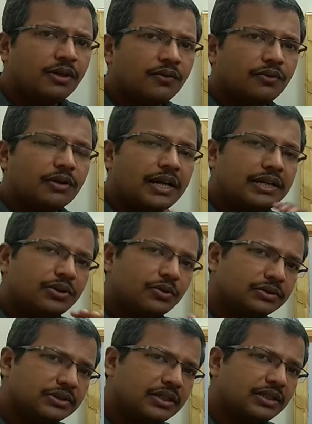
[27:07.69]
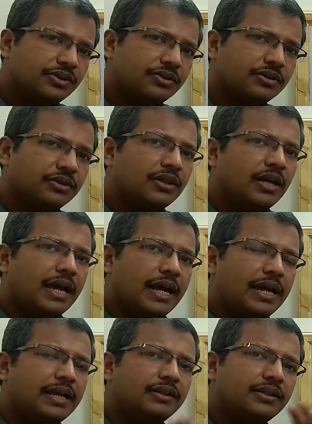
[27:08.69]
for hydroxylation
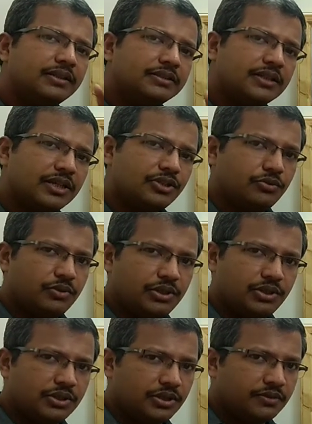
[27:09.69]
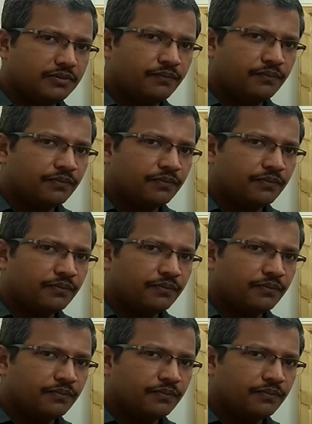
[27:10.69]
and desaturation